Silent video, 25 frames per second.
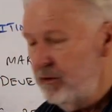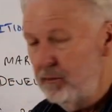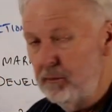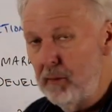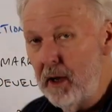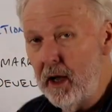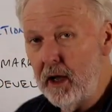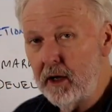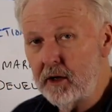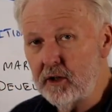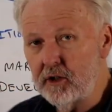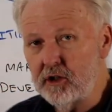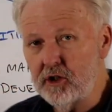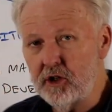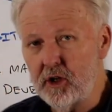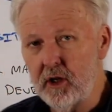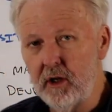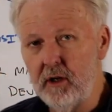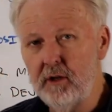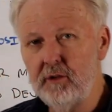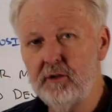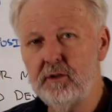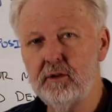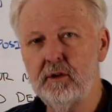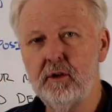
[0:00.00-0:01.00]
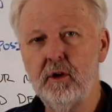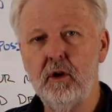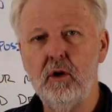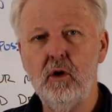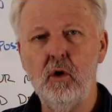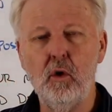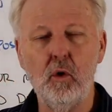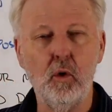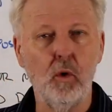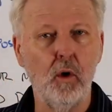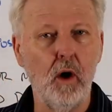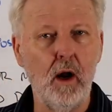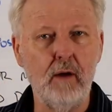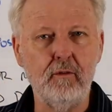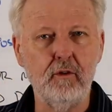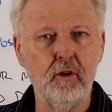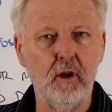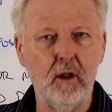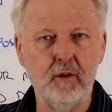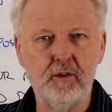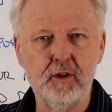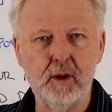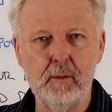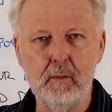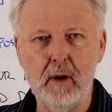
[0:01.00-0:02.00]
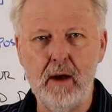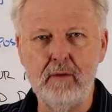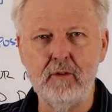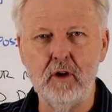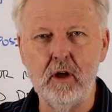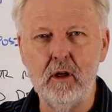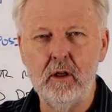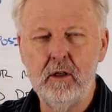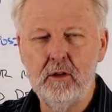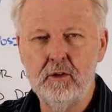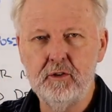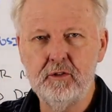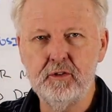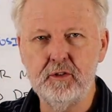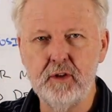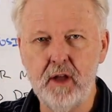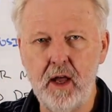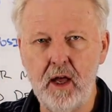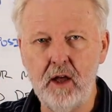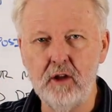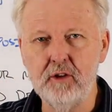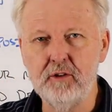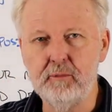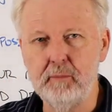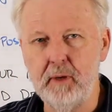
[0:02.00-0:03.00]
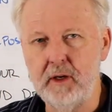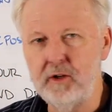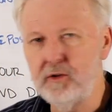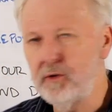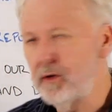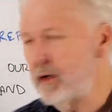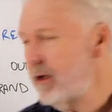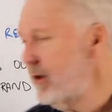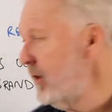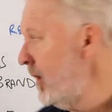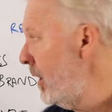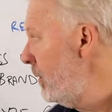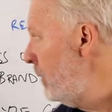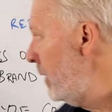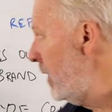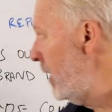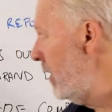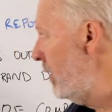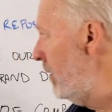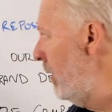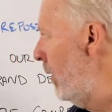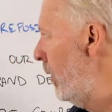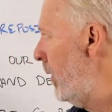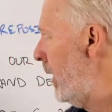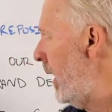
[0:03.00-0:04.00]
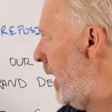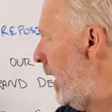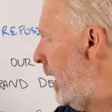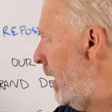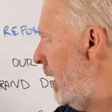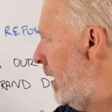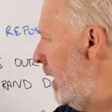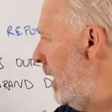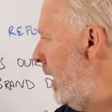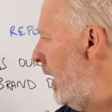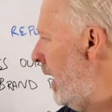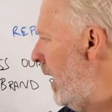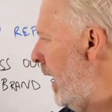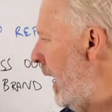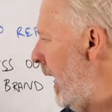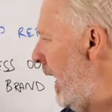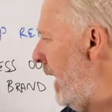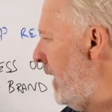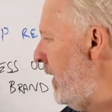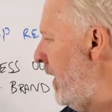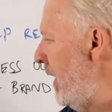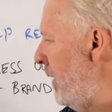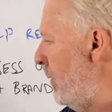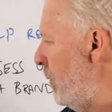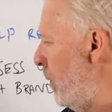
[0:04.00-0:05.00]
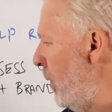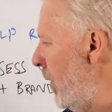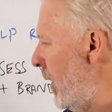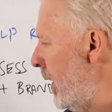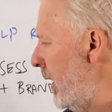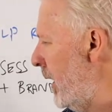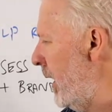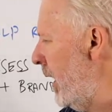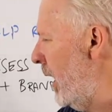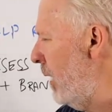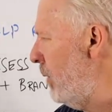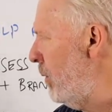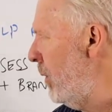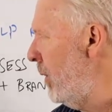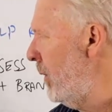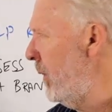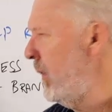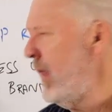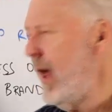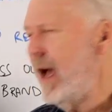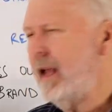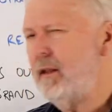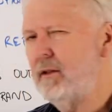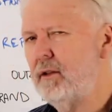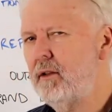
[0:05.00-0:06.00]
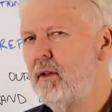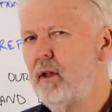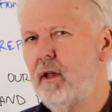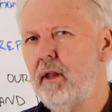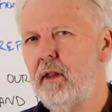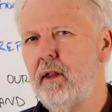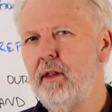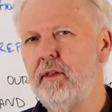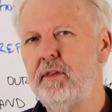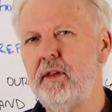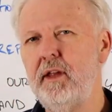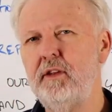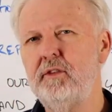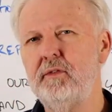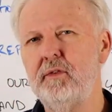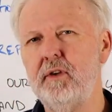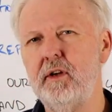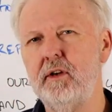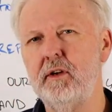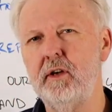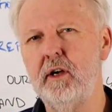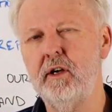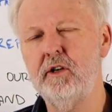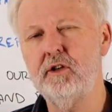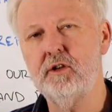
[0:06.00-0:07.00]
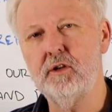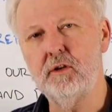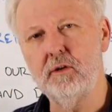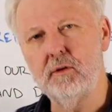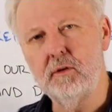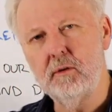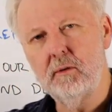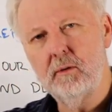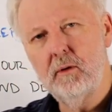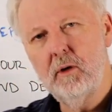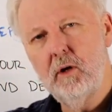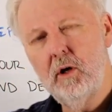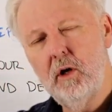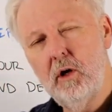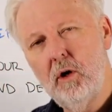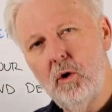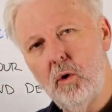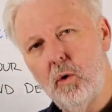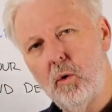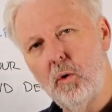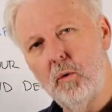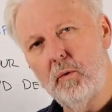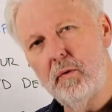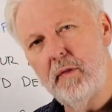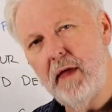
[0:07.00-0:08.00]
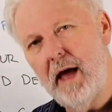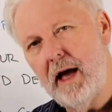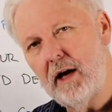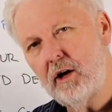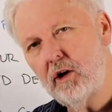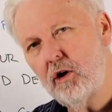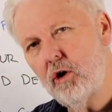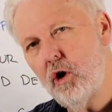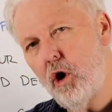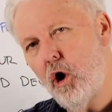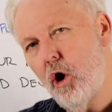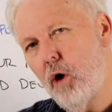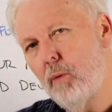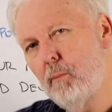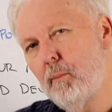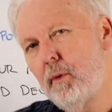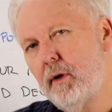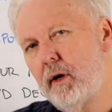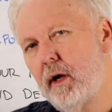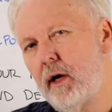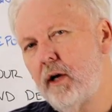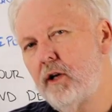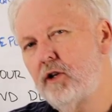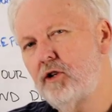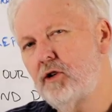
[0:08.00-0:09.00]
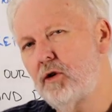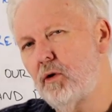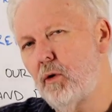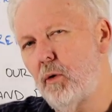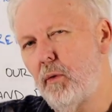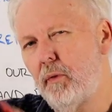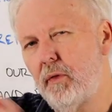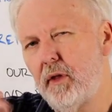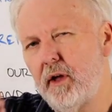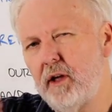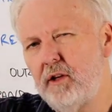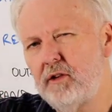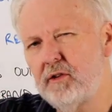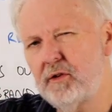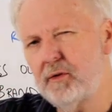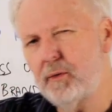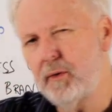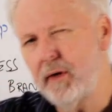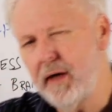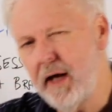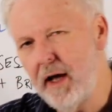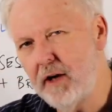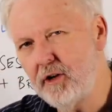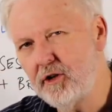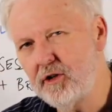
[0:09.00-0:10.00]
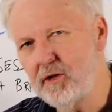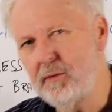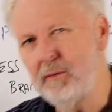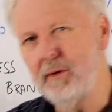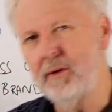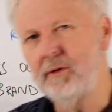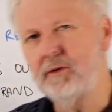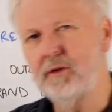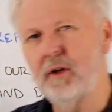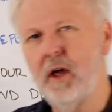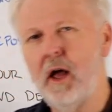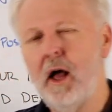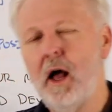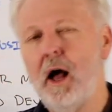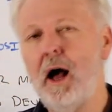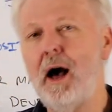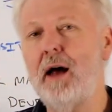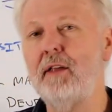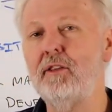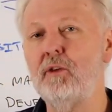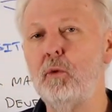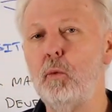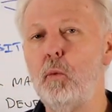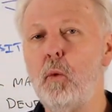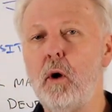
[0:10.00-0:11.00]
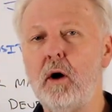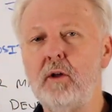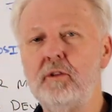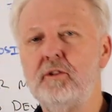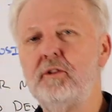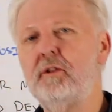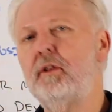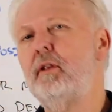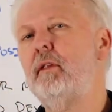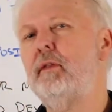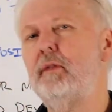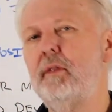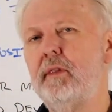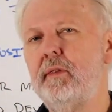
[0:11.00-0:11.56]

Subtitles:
market shares or some other sales metric that we can look at and then work out, well, that's foundational, or that combination, or these three attributes are the ones